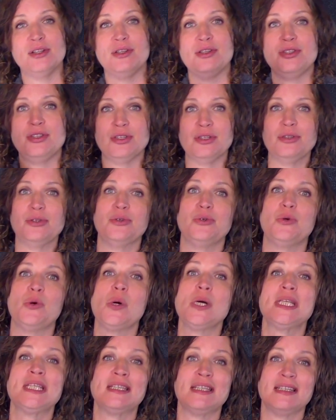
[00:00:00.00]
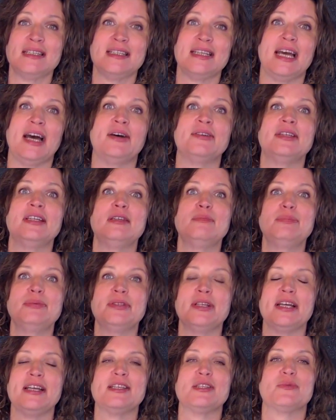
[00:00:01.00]
Do sit down in a
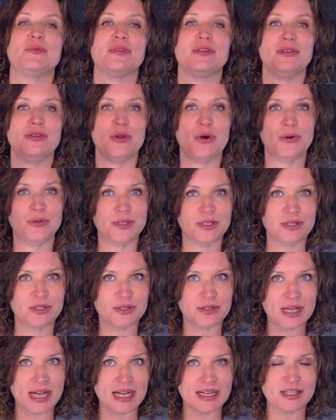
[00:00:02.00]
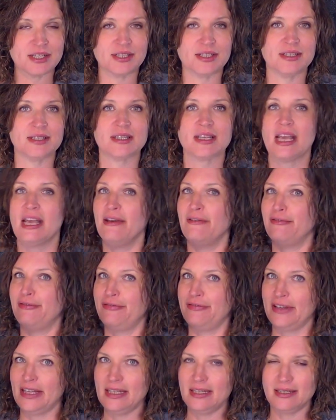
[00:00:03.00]
place with no distractions,
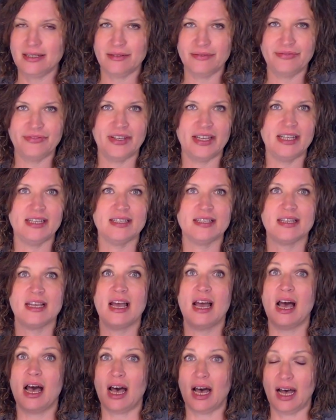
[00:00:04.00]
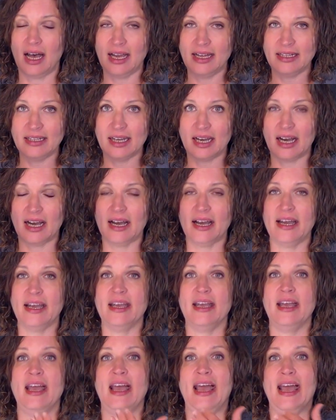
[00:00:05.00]
face to face, eye to
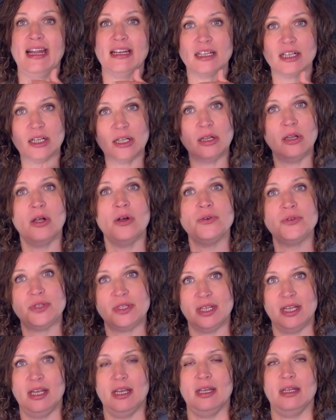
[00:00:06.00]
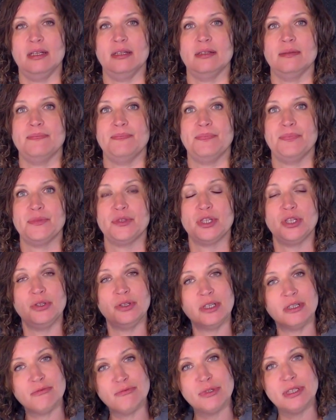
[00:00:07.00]
eye, and close in, so you
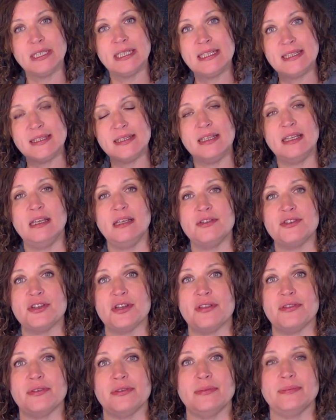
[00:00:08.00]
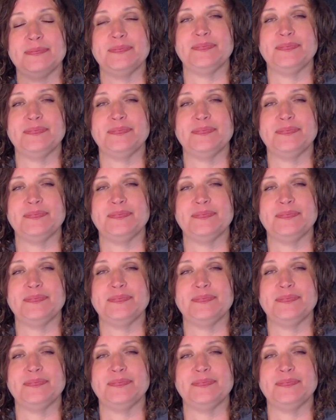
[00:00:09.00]
can really see each other.